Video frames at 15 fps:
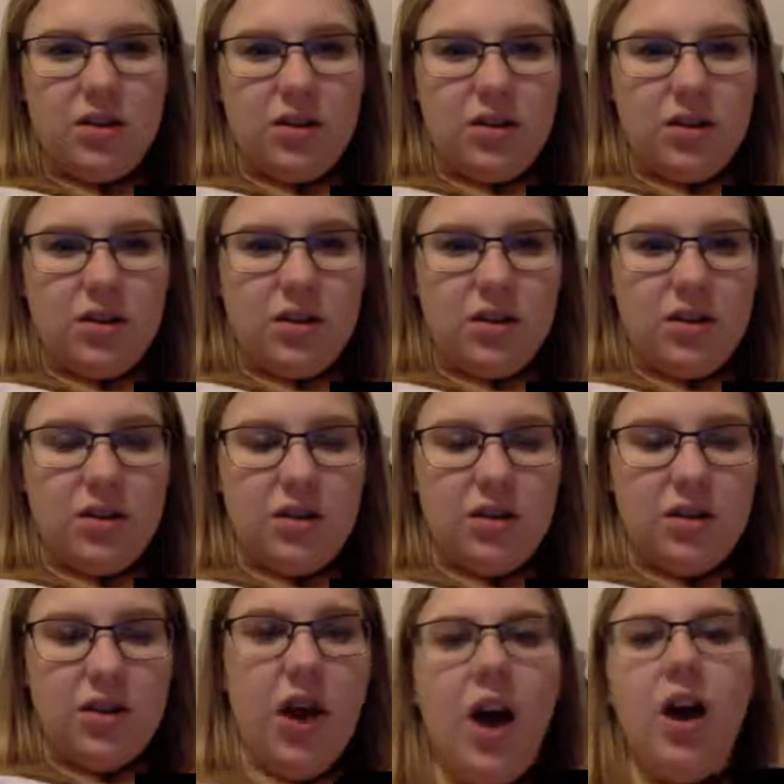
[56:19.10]
Oh,
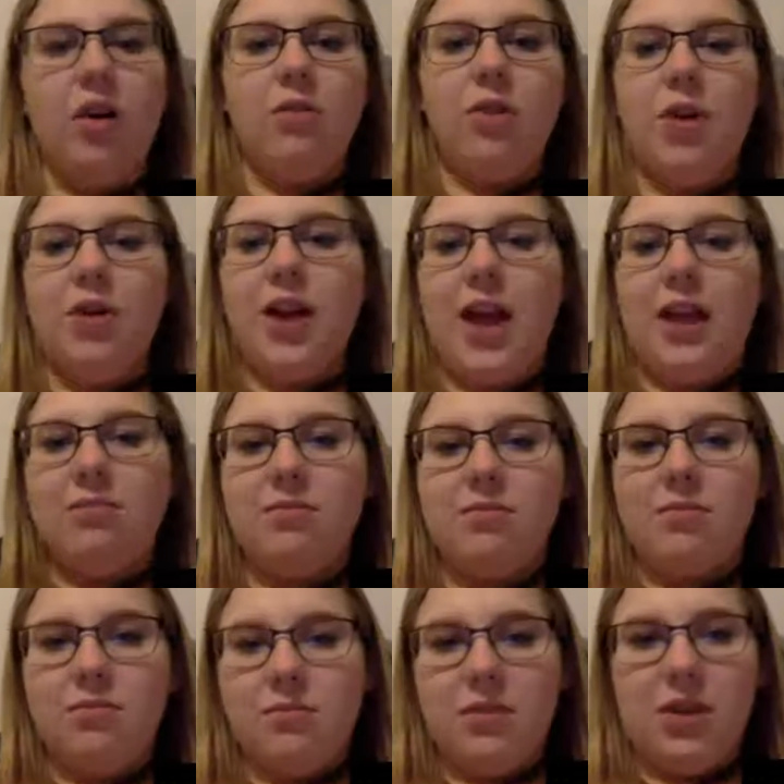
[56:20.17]
okay. You guys are on
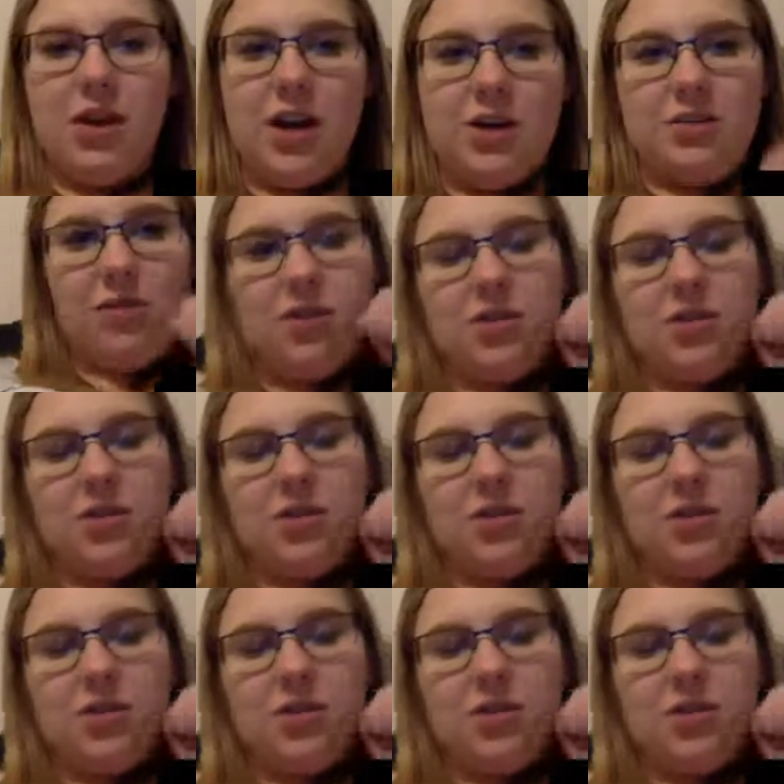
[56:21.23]
top of it.